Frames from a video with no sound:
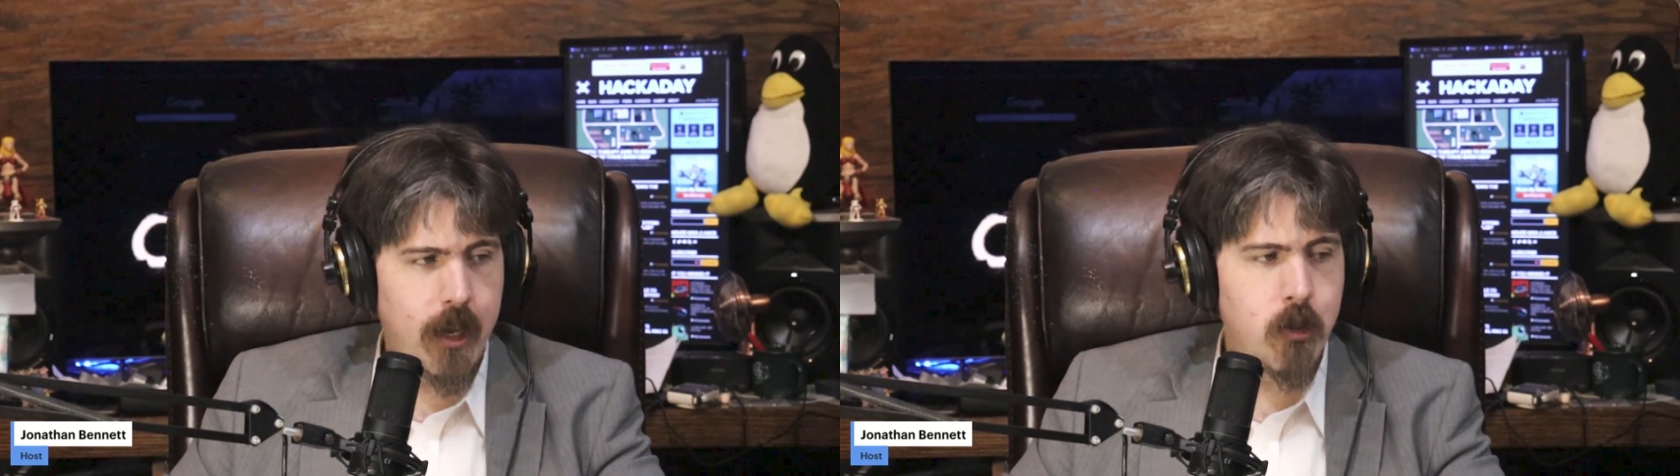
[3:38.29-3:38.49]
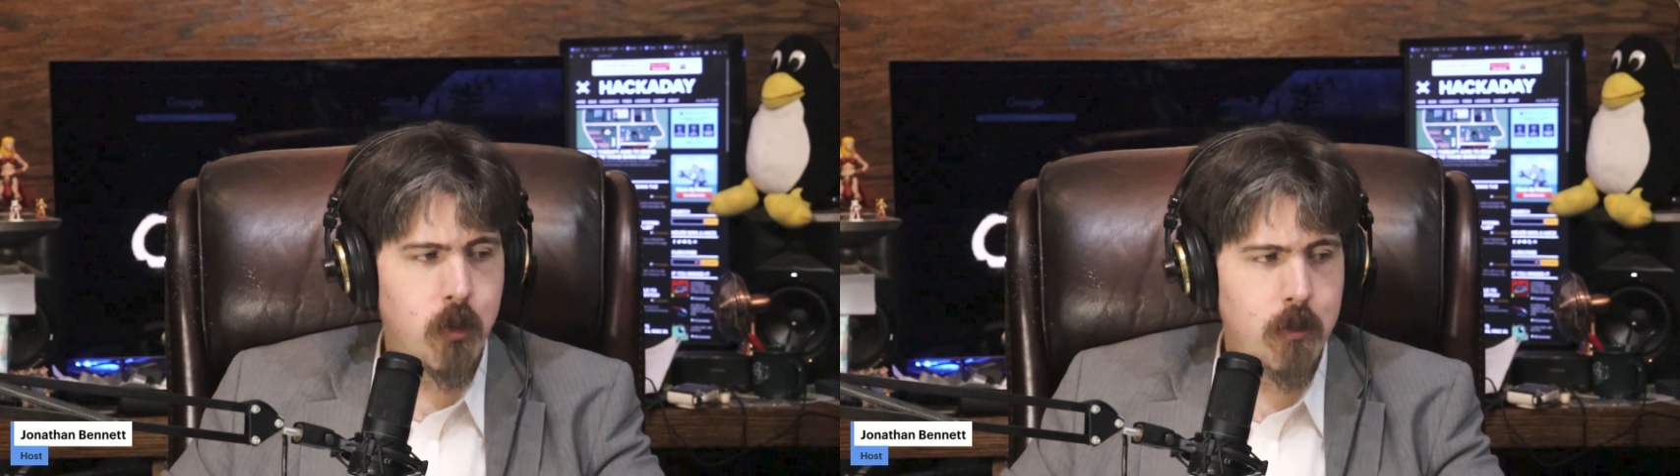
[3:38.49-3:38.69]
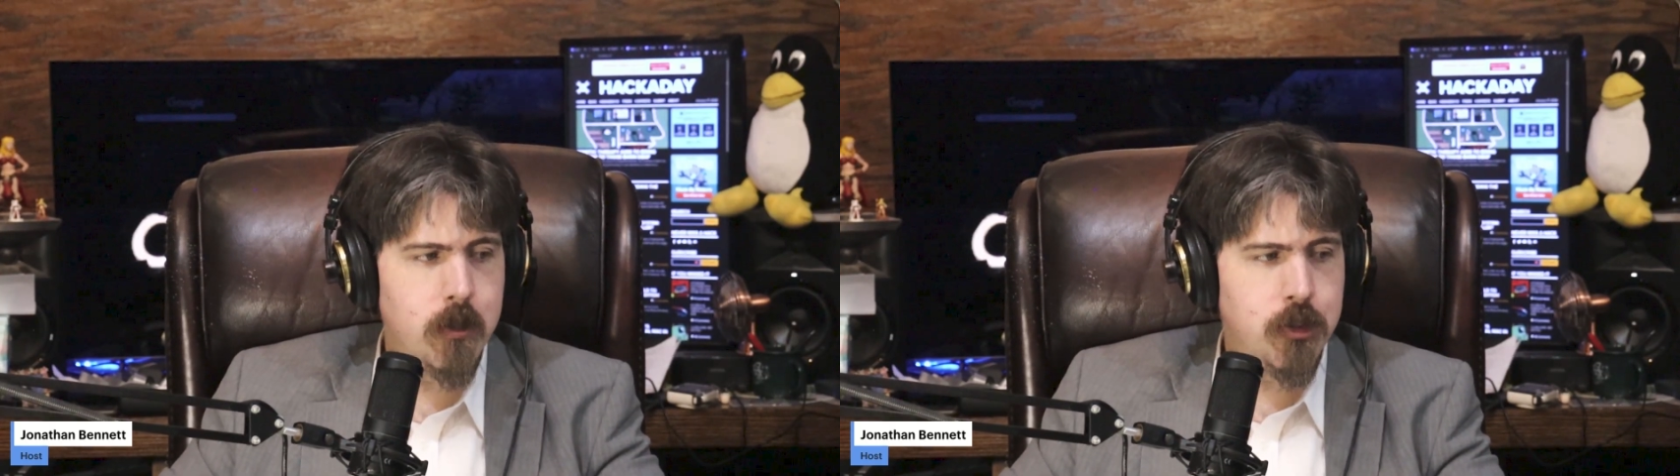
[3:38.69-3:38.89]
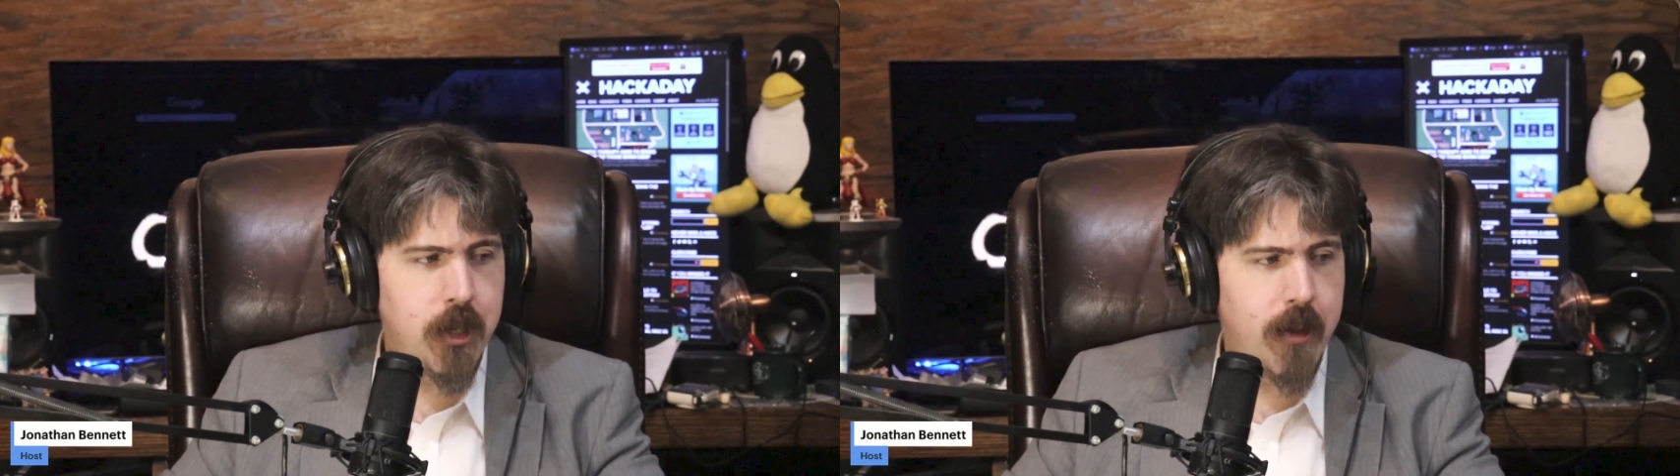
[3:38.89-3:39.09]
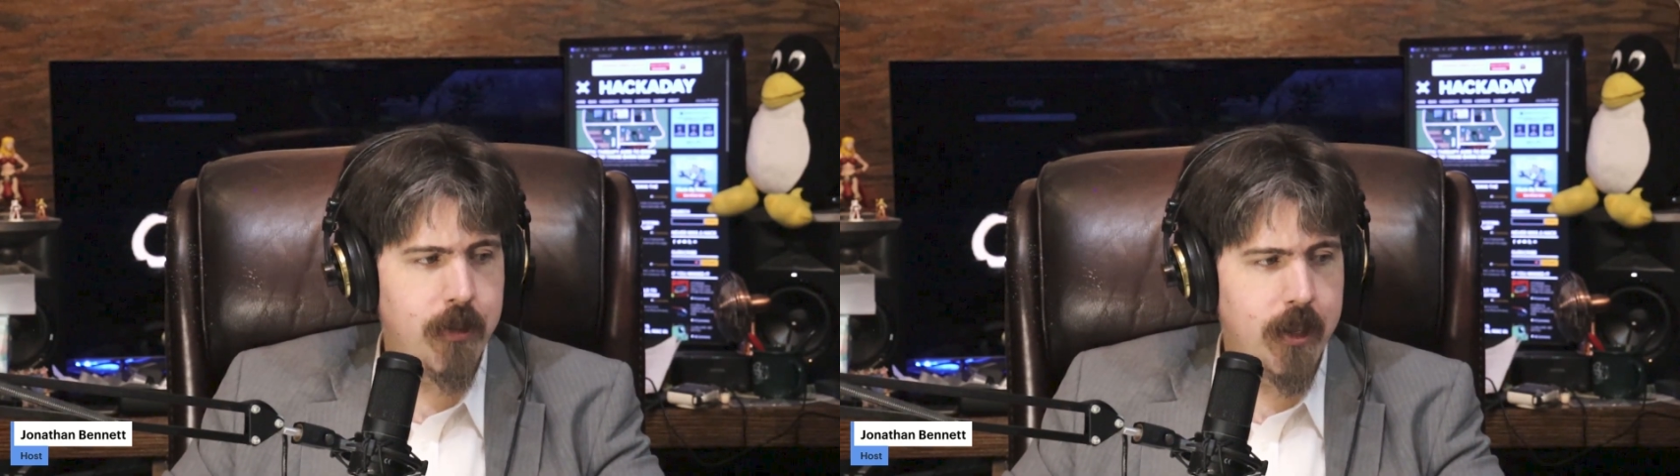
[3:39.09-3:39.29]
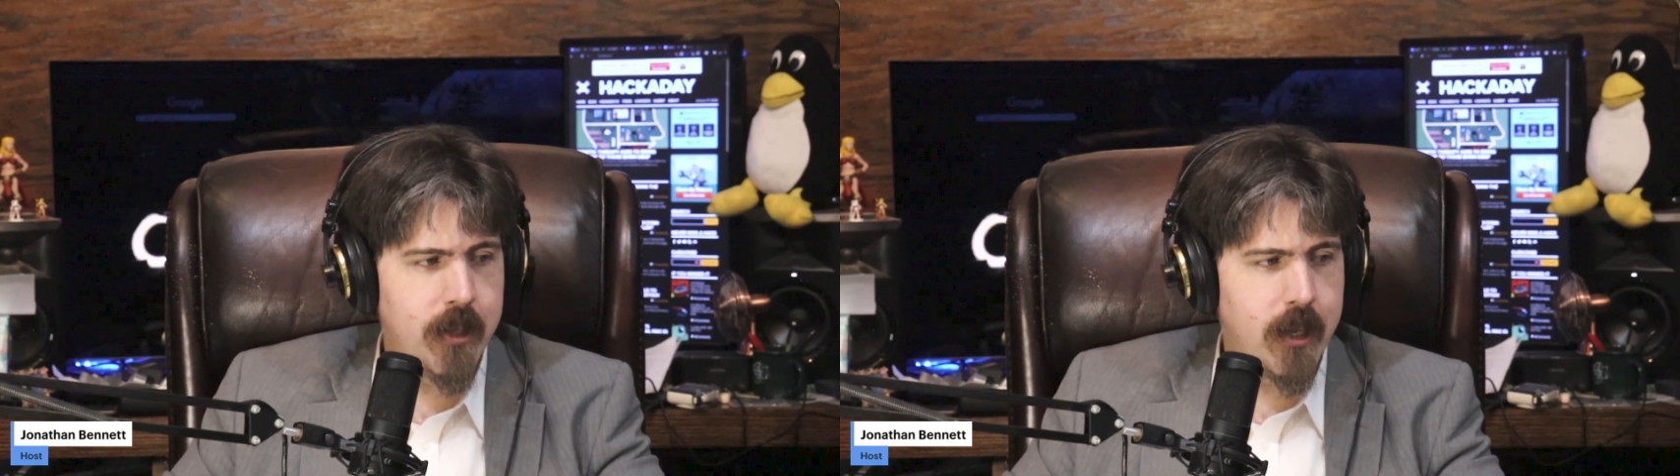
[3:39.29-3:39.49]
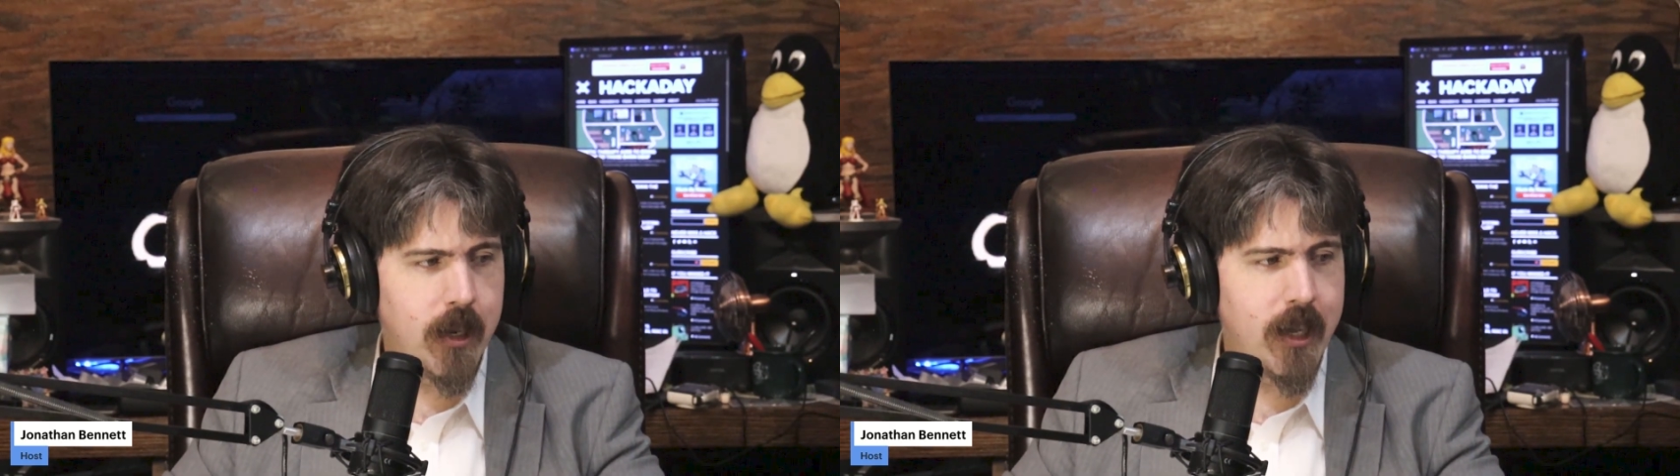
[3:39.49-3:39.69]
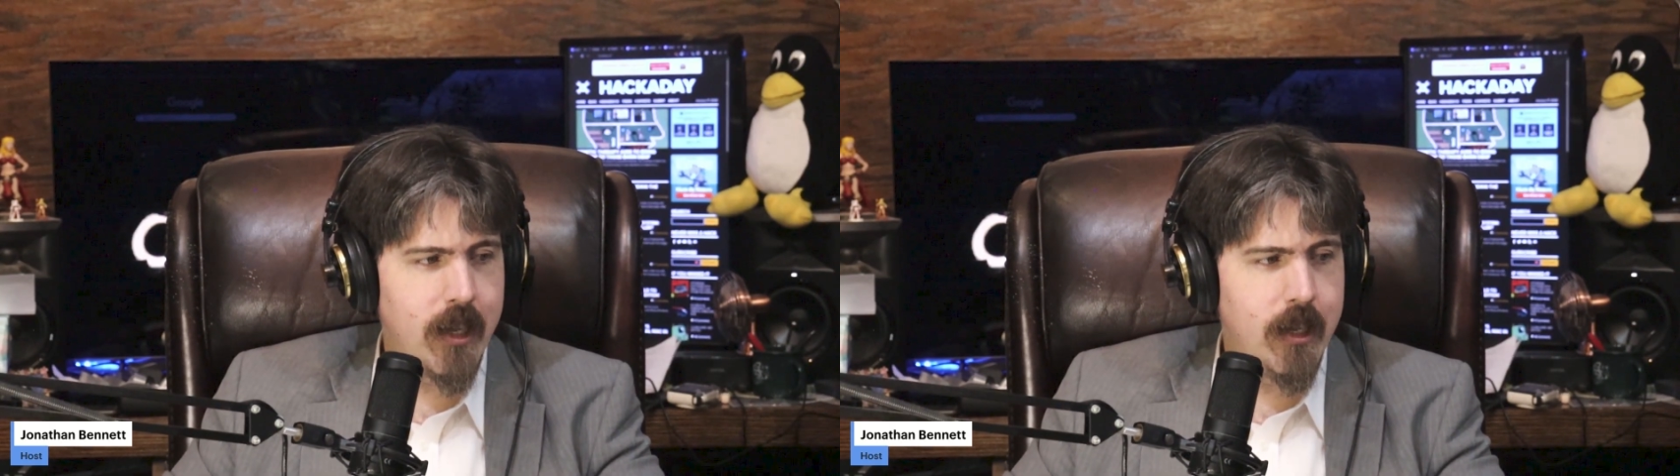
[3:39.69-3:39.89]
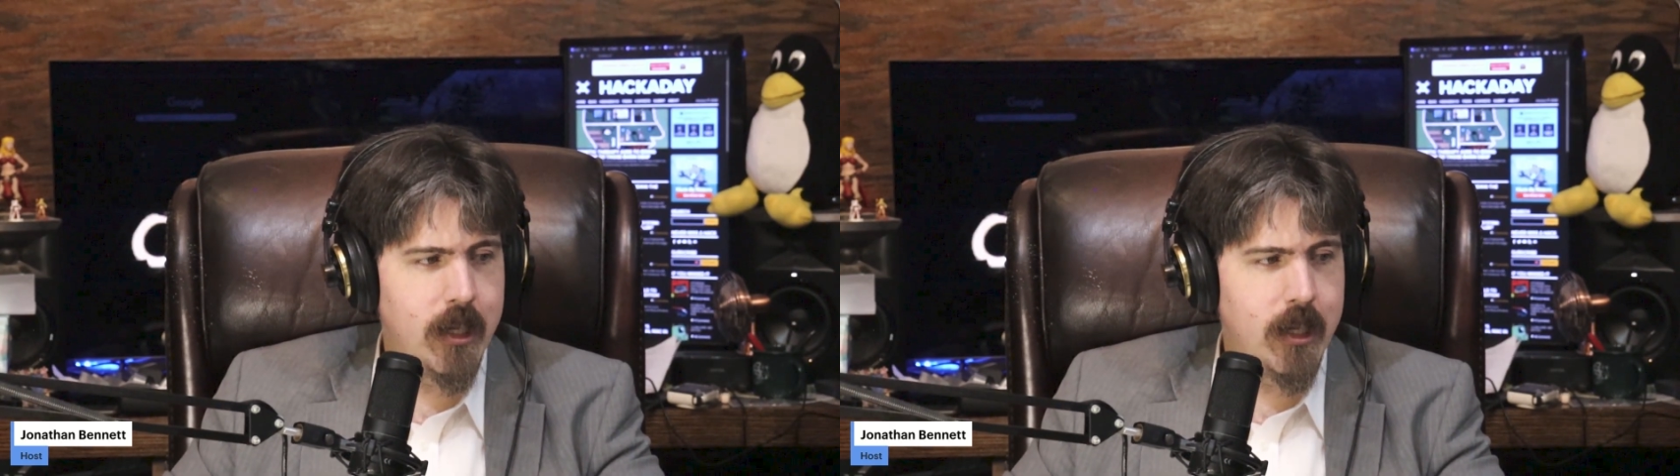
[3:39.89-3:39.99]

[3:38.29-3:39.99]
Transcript: I agree with Jeff in that, like,